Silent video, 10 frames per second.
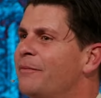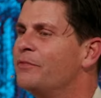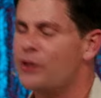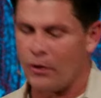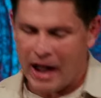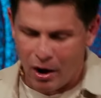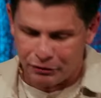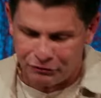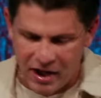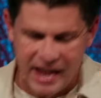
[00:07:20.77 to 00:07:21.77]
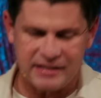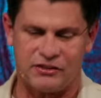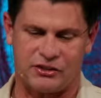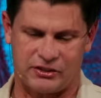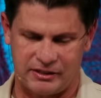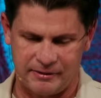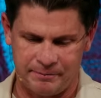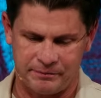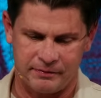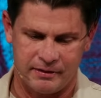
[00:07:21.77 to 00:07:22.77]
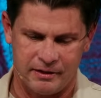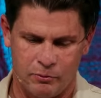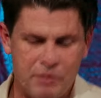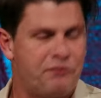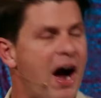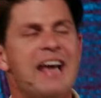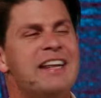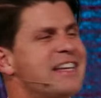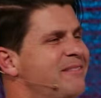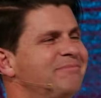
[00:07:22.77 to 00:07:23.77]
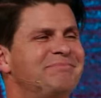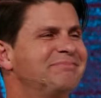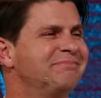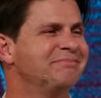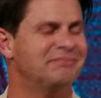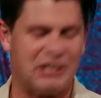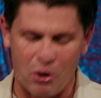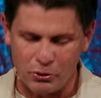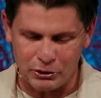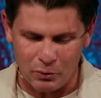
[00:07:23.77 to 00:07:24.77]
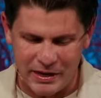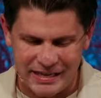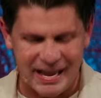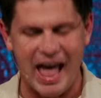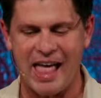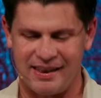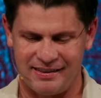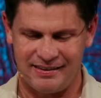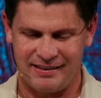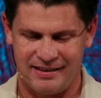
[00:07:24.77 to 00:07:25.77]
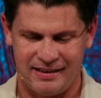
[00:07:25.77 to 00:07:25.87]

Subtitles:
your health fades. We fight it the older we get.